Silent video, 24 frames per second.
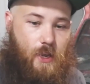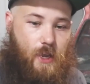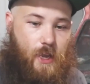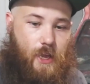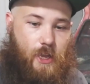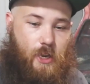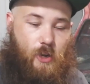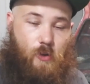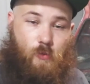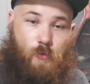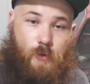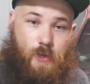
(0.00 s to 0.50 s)

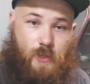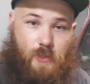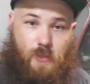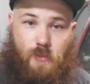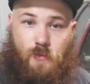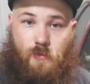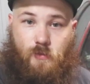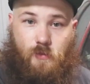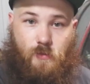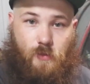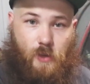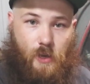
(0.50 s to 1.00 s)
and I'll read
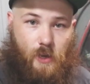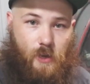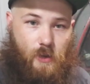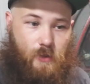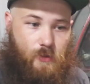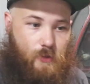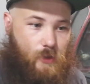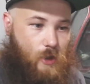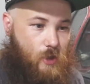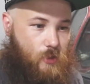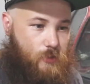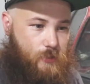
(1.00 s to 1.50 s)

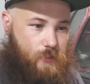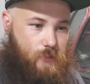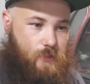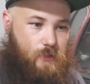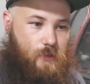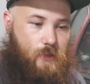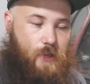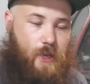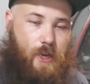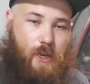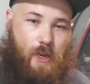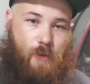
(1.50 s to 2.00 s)
all the
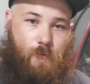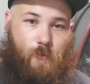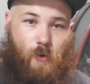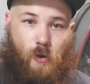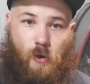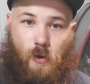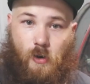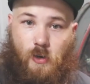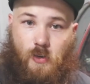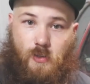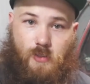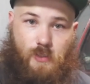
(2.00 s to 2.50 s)

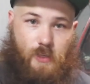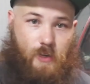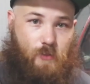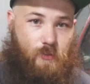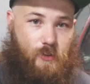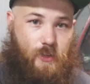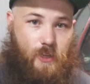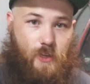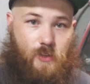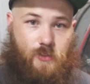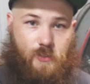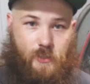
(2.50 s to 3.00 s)
AFRs and
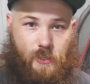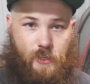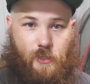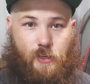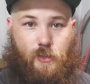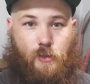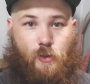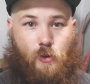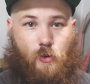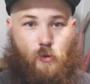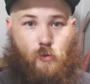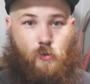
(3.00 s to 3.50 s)
everything else I need
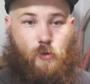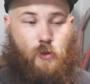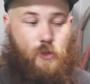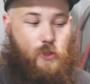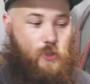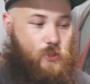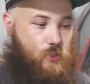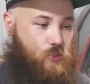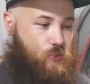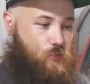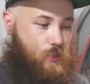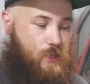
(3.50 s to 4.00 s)
to know
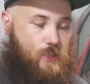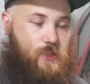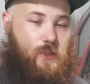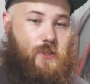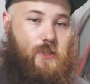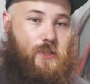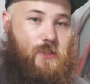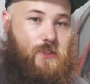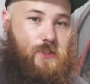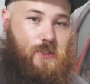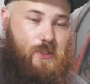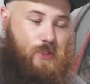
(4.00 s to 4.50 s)
straight to the
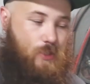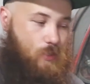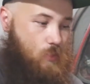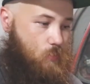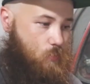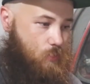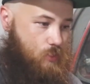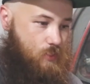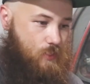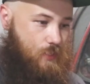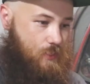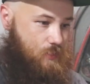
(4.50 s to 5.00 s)
ECU,
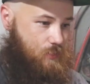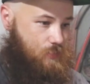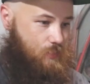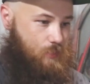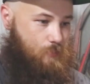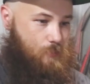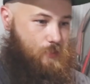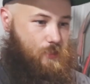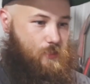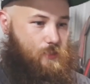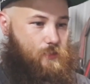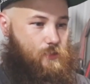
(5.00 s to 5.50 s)
which is
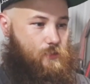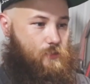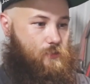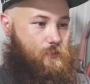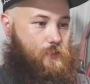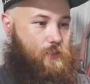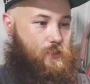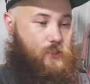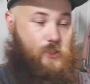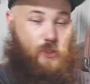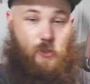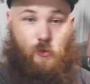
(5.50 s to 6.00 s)

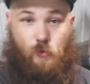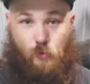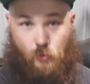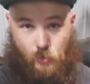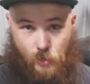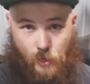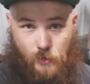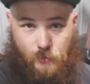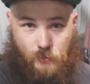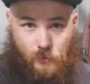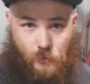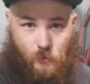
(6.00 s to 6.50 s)
that's huge
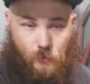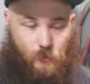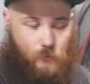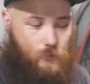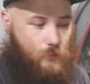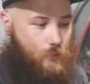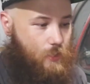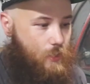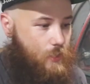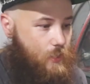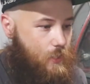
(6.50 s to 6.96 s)
also.